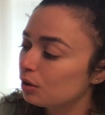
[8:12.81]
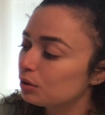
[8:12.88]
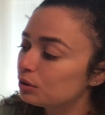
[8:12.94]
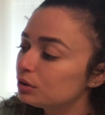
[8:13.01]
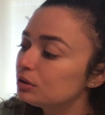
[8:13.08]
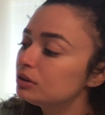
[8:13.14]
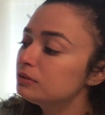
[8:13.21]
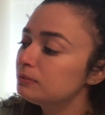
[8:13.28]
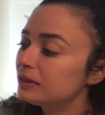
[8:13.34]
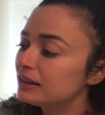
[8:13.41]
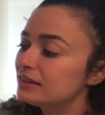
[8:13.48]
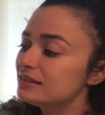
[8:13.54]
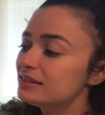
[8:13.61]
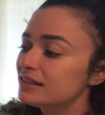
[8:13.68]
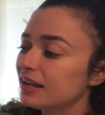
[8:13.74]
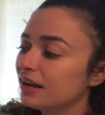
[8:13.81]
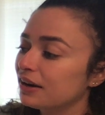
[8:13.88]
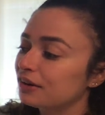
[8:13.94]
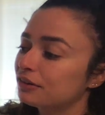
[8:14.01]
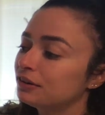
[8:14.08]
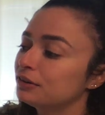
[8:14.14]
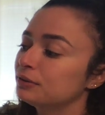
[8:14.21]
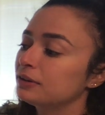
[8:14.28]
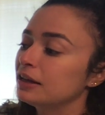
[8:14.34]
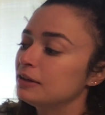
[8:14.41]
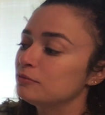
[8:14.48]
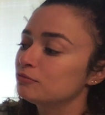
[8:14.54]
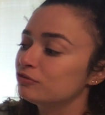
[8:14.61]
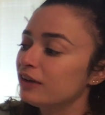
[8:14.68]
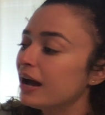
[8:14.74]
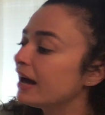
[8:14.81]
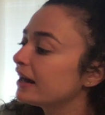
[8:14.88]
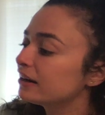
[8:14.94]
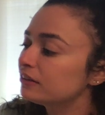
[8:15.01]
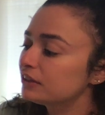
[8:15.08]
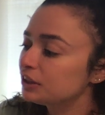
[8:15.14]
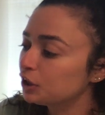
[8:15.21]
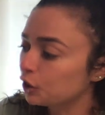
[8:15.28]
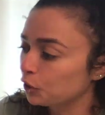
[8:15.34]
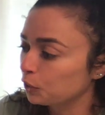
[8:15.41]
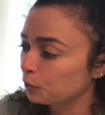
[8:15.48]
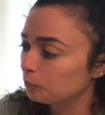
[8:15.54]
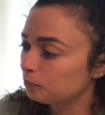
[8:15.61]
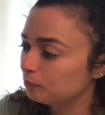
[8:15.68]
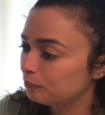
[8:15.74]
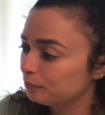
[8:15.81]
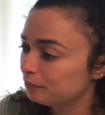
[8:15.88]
Old Man Scarecrow came rattling home,